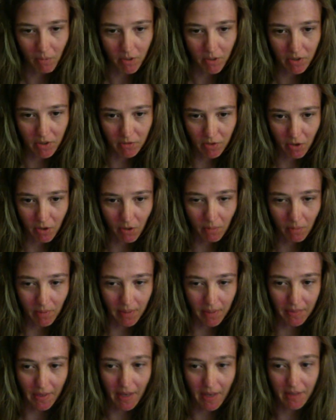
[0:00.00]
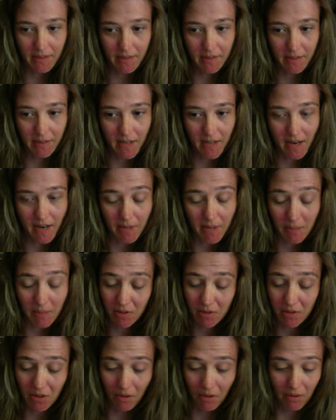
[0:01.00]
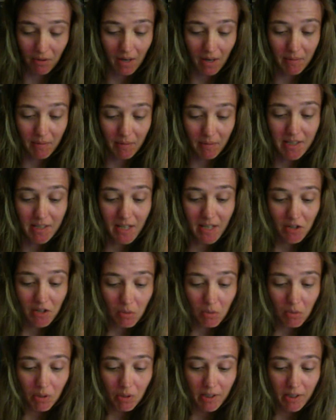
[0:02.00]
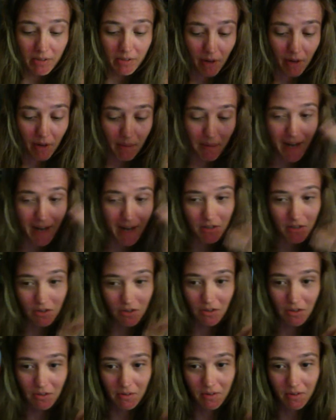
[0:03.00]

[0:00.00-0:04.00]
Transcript: you've told me thousands of times, I'm just saying your belief right back to you.